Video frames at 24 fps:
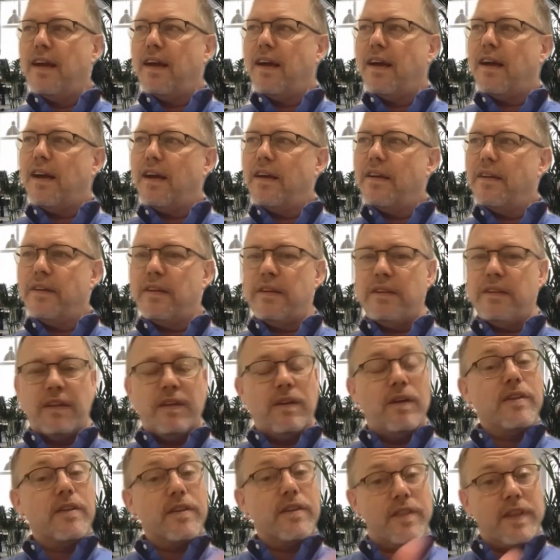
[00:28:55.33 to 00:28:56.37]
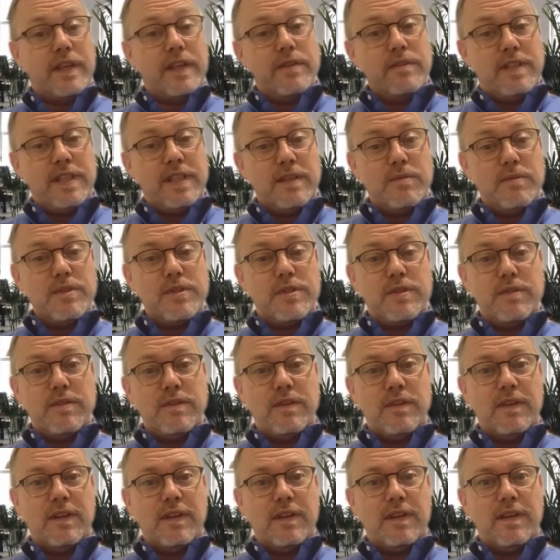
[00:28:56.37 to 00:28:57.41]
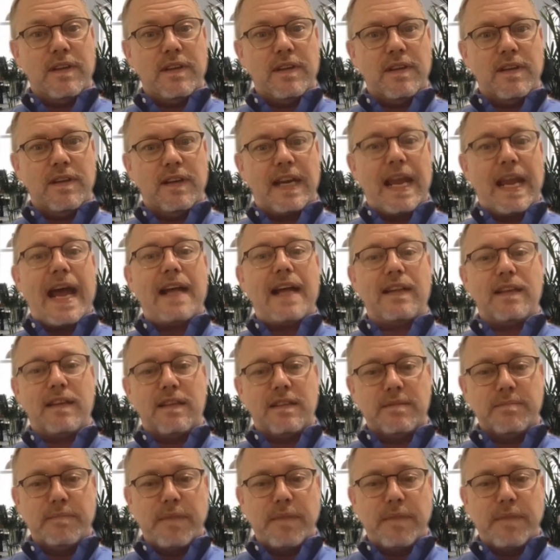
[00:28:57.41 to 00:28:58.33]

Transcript: Another thing you did was a gala.